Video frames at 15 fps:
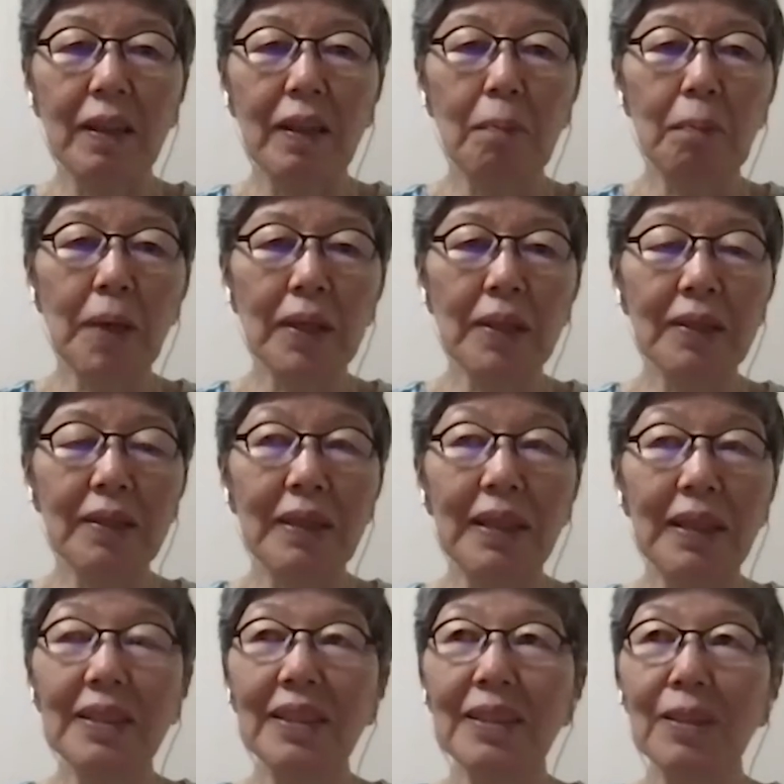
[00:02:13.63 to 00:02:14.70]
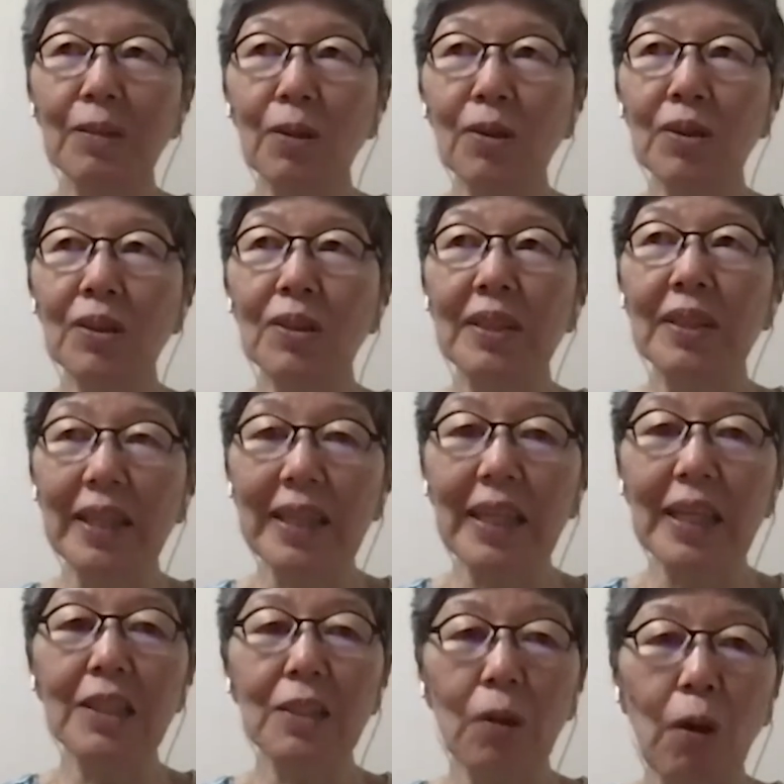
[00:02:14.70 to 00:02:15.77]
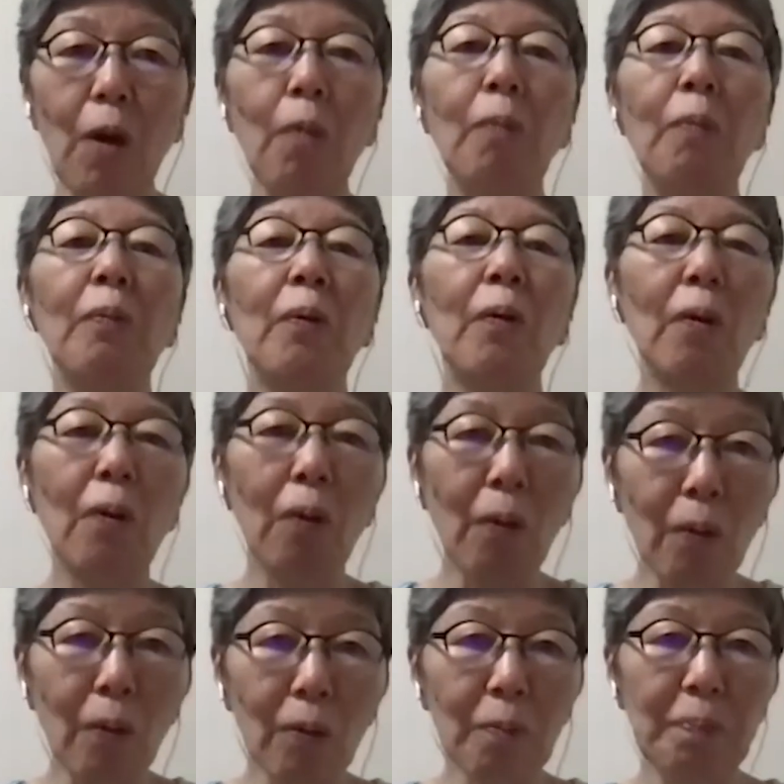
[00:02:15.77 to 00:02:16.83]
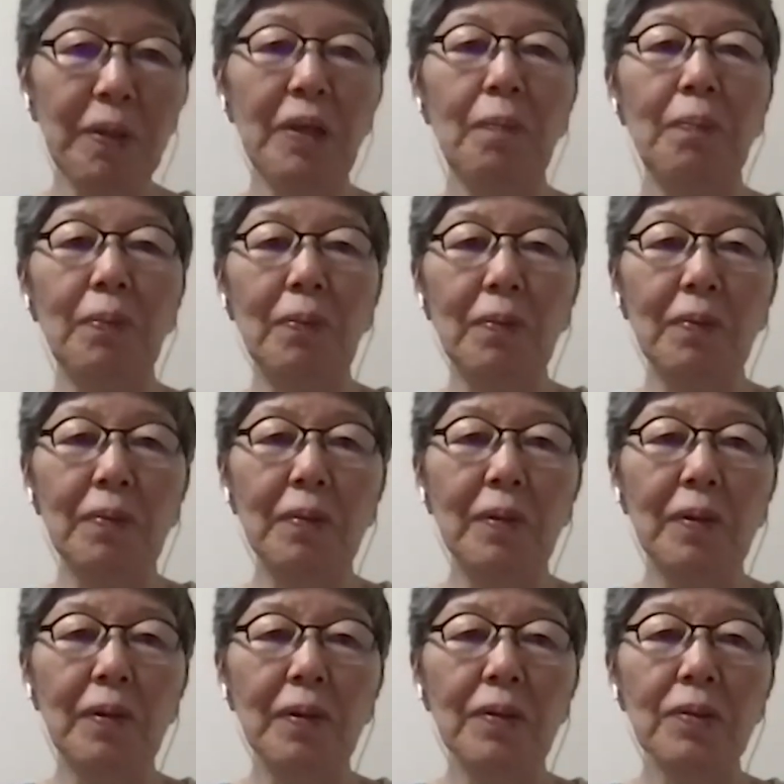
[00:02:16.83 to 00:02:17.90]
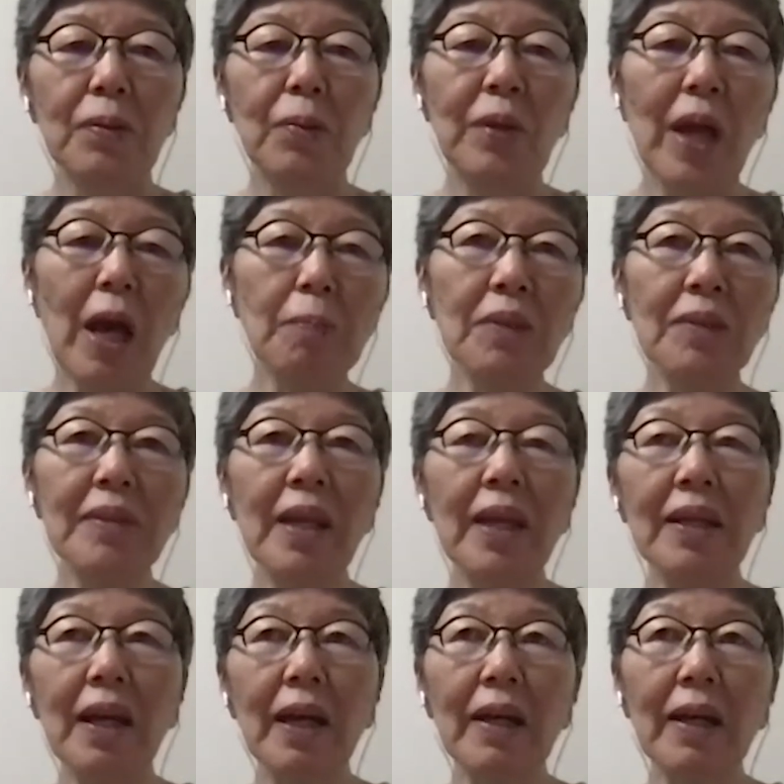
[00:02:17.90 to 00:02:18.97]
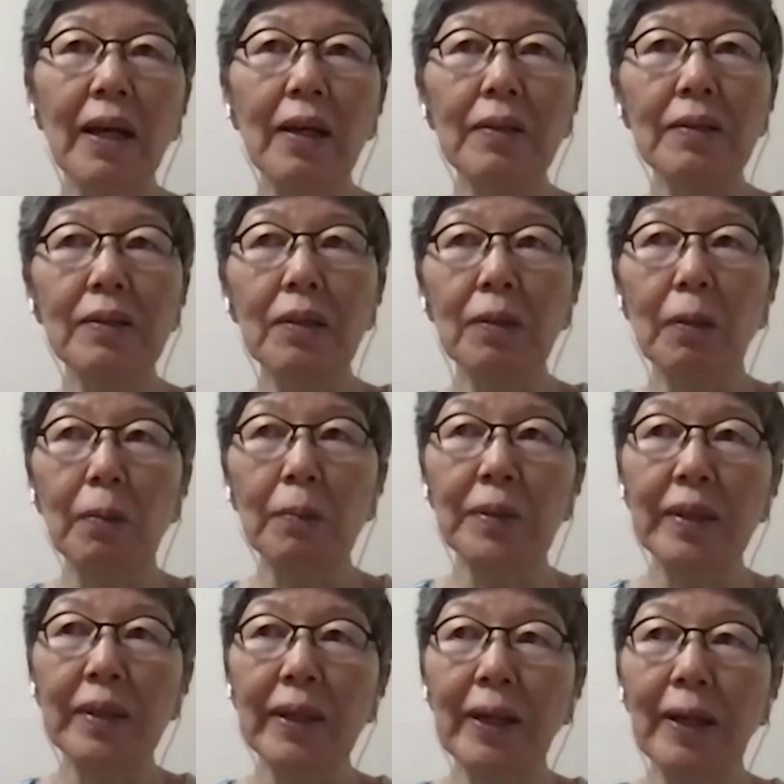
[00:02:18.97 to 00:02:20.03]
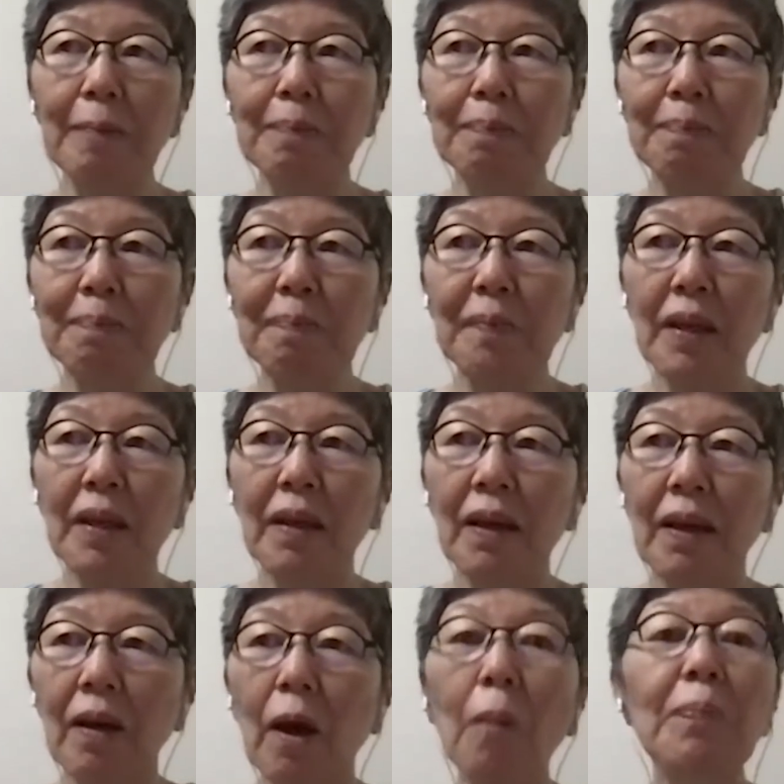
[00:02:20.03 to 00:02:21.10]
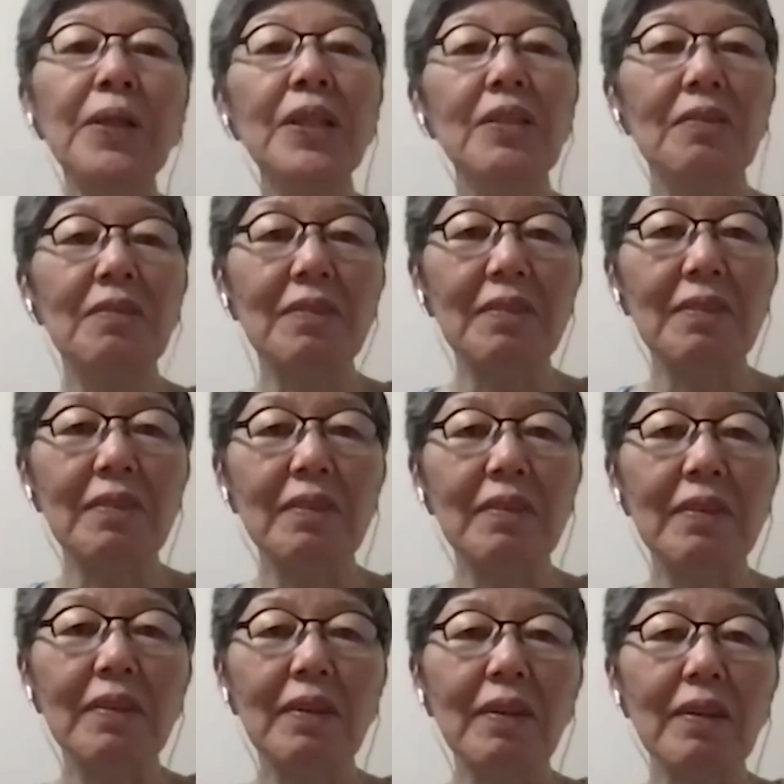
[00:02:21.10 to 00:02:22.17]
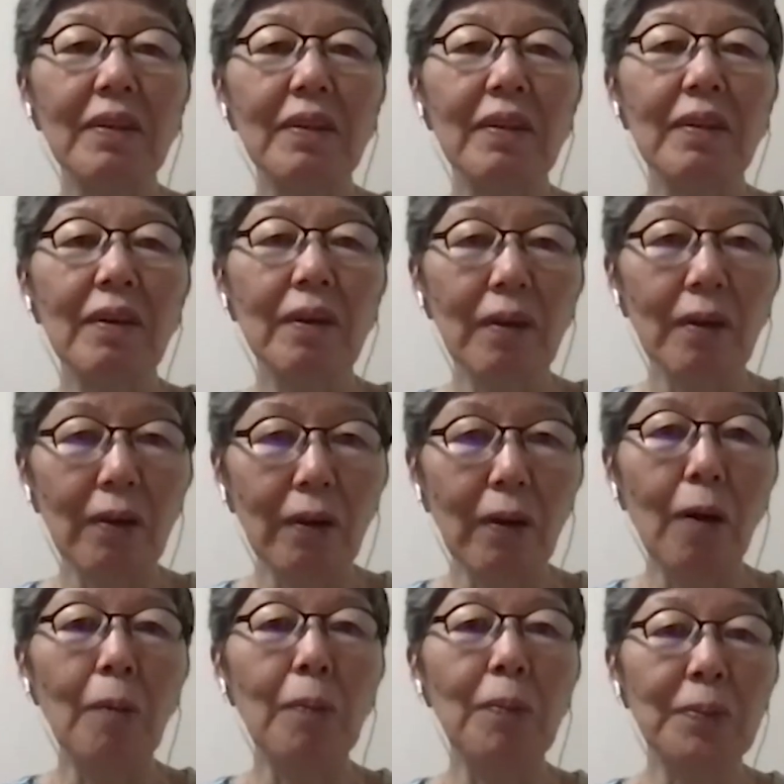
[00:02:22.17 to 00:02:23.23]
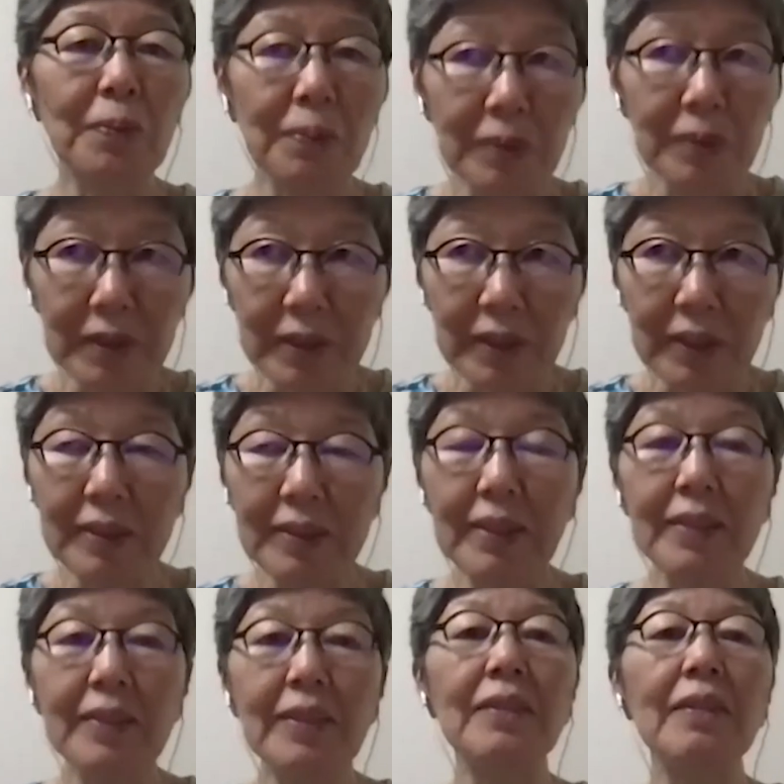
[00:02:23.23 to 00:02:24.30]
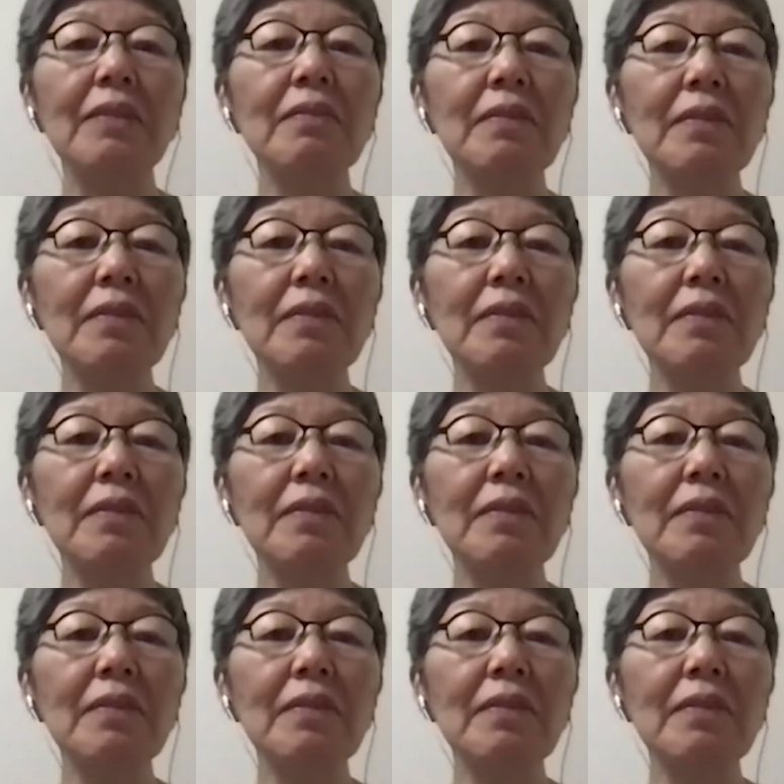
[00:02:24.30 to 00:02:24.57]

But it is not the case of all people. So you have to take account of the opinion of the citizen